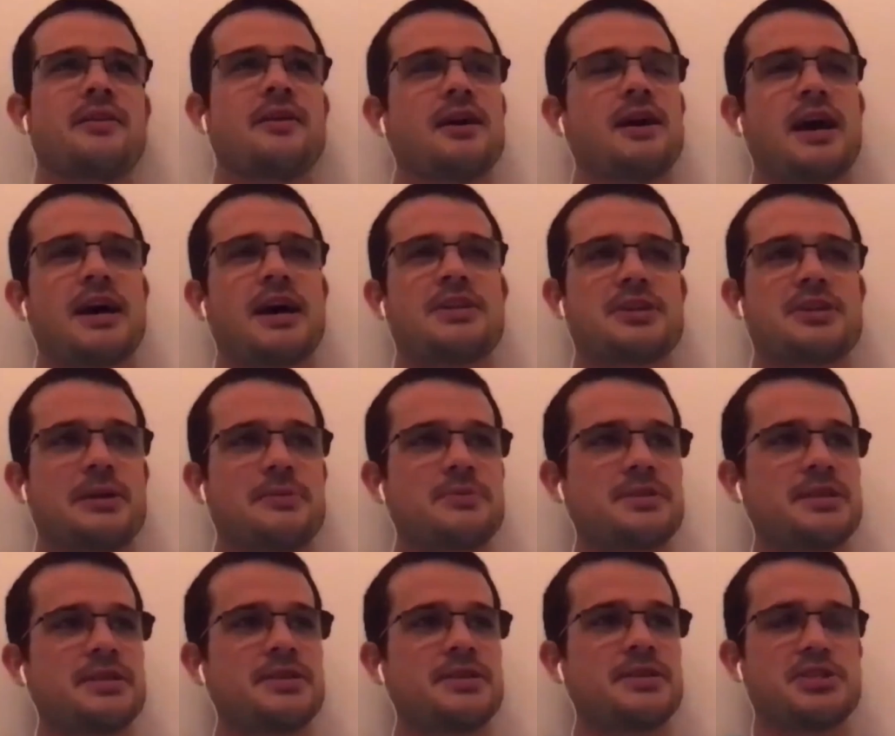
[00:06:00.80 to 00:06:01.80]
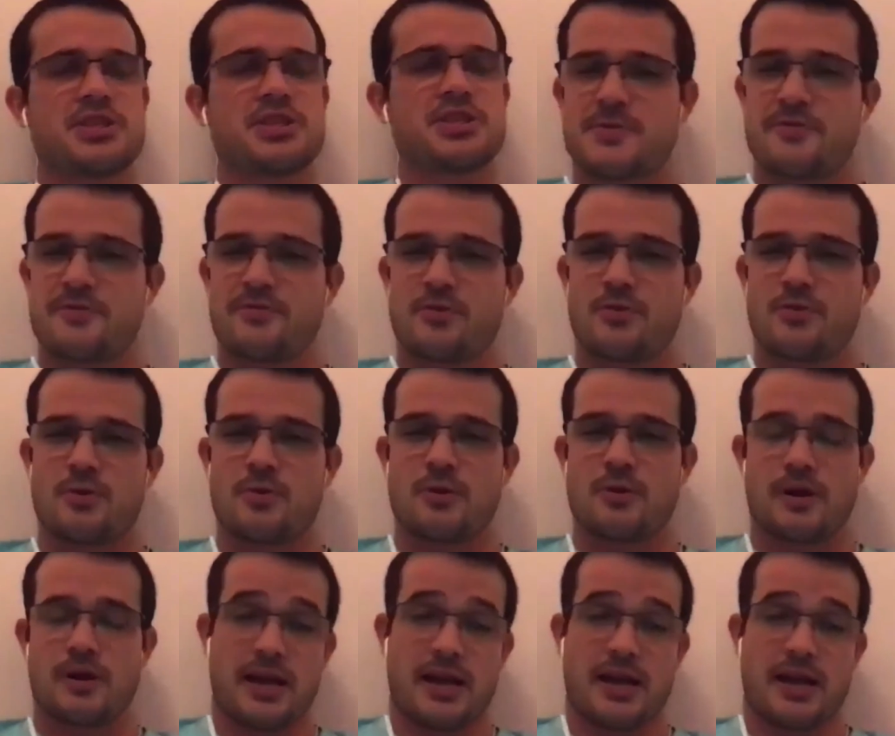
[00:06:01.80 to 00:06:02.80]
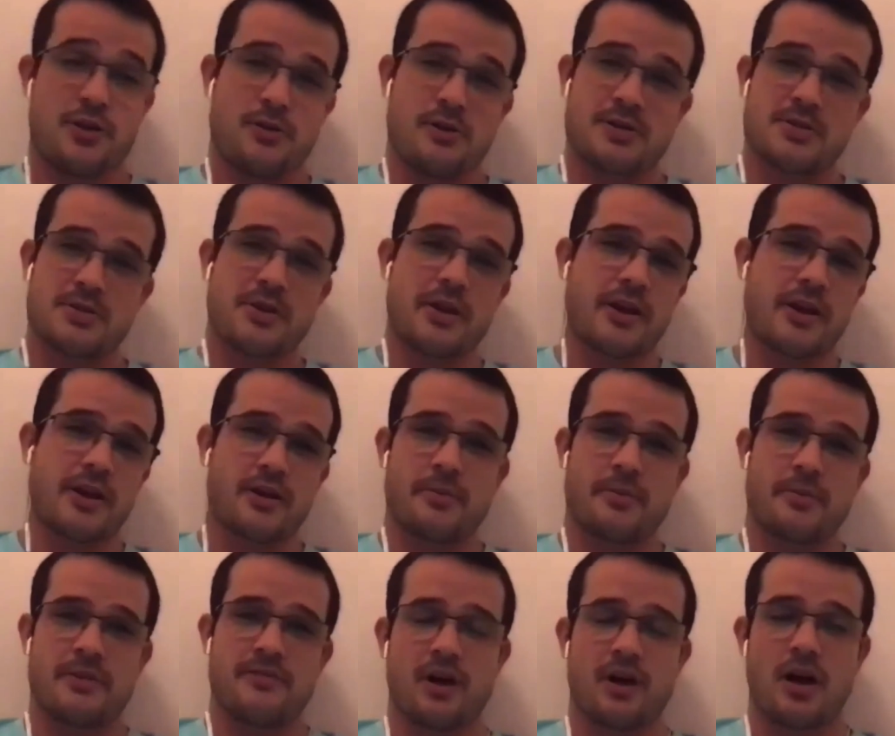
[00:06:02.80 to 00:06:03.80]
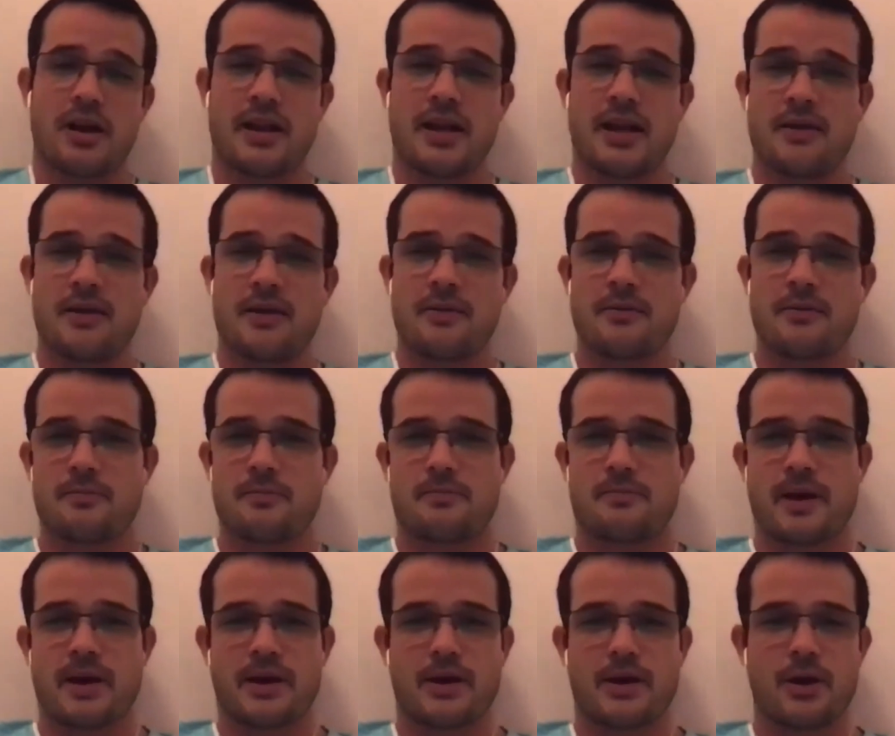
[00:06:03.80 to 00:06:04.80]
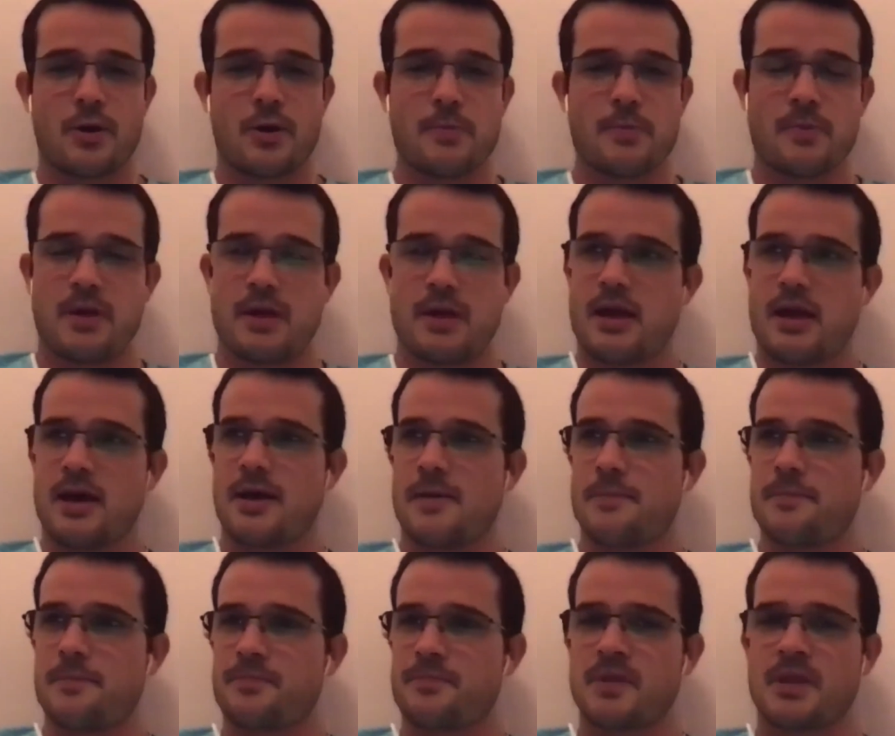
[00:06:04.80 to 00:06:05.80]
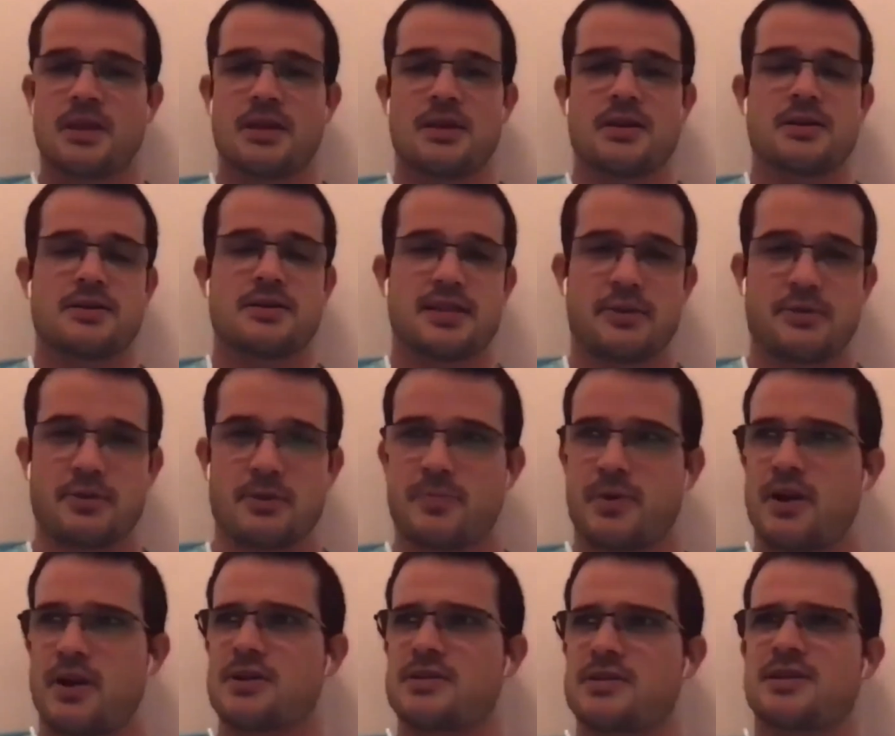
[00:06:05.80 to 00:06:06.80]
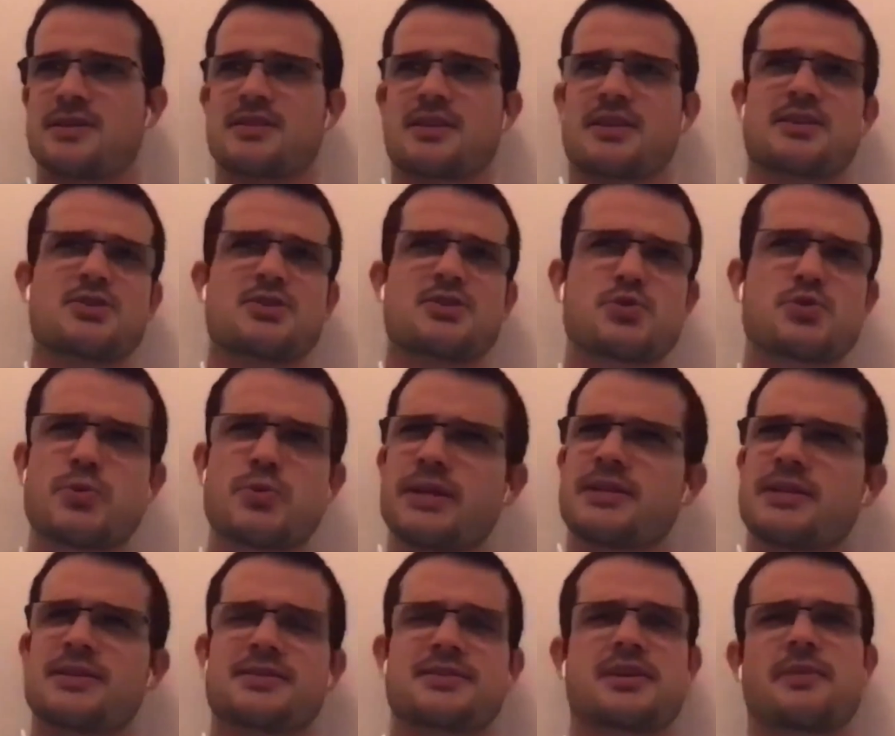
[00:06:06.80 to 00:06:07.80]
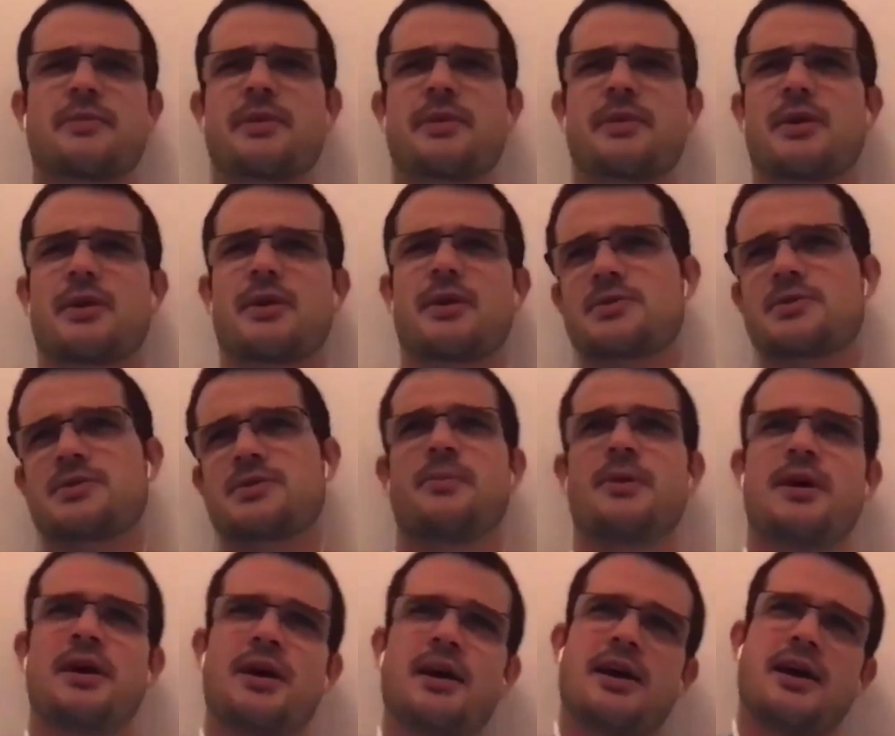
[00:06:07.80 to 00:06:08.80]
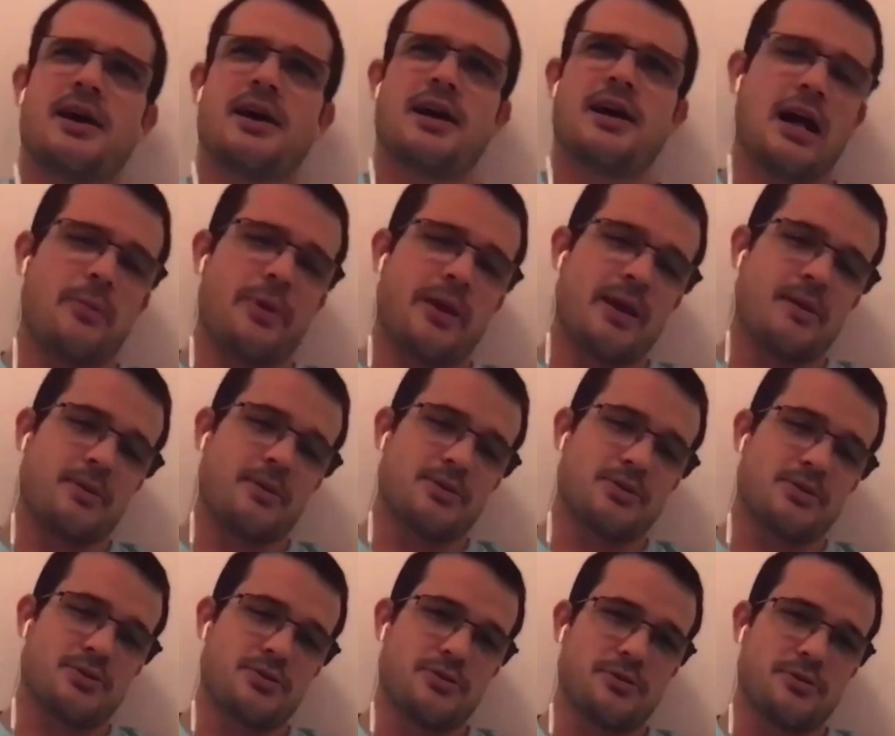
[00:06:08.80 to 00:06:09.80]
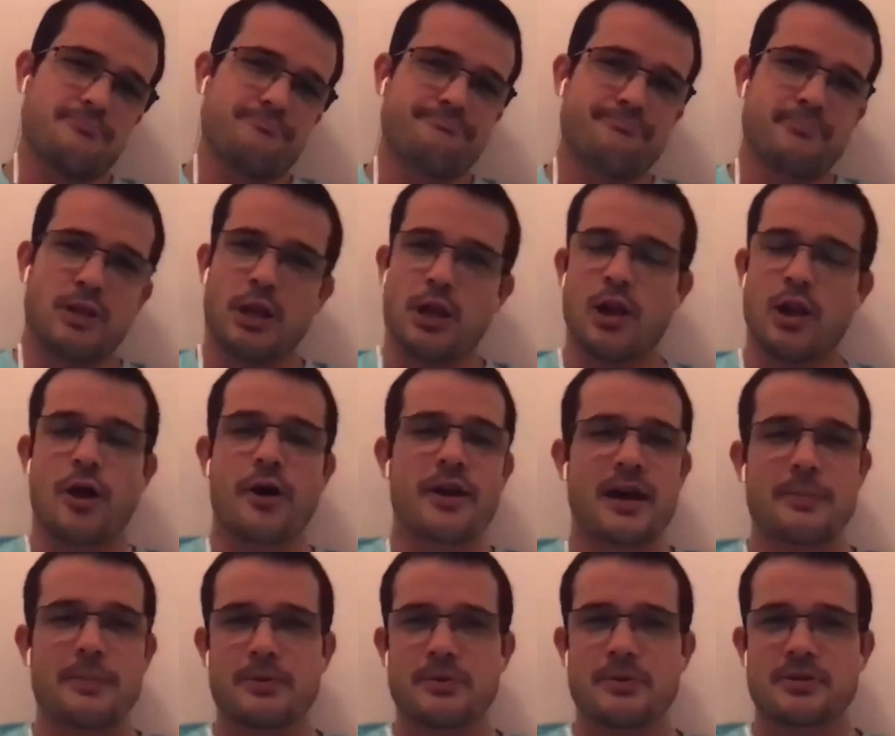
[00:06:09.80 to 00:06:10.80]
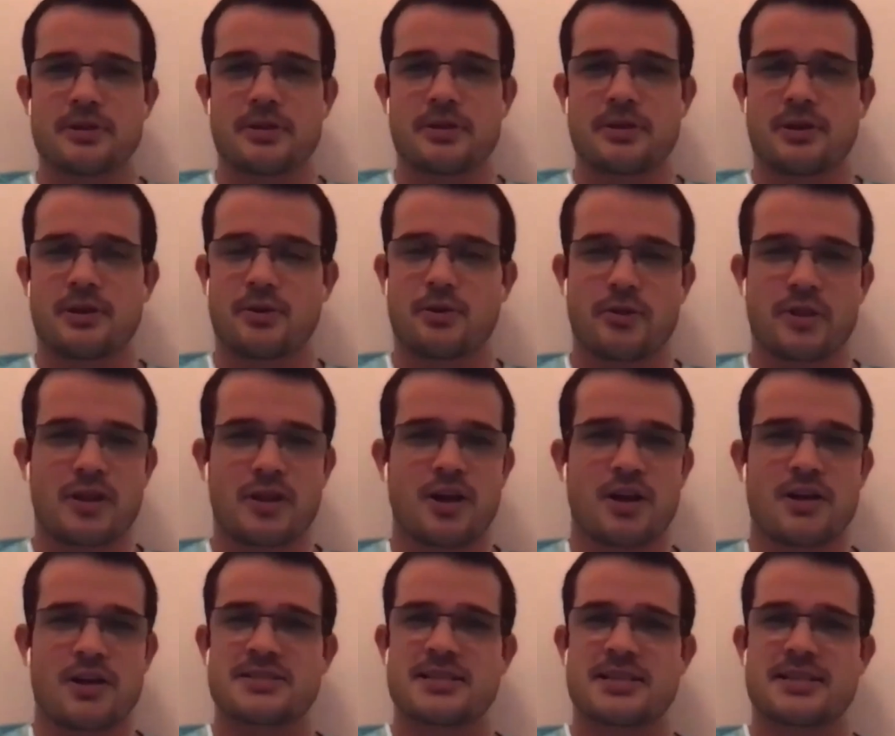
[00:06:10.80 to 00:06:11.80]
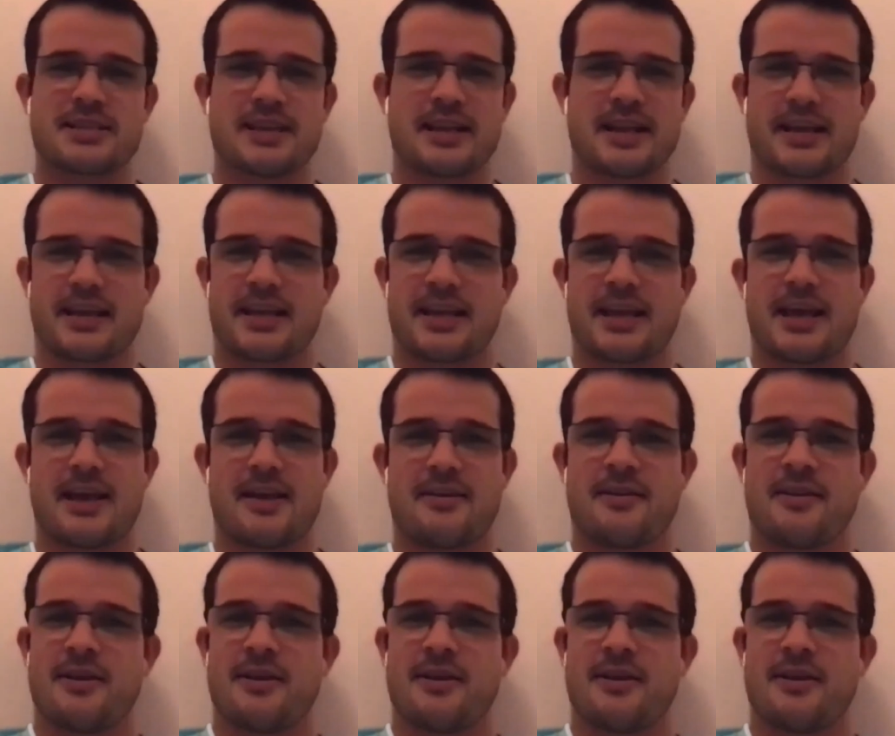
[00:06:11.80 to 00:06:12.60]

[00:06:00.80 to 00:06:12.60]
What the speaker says: I jumped in just before I knew I was going on a bit of a holiday back home. Stay with the parents. I was like, sweet, this is going to be awesome. I'll be able to load up on all the content that I can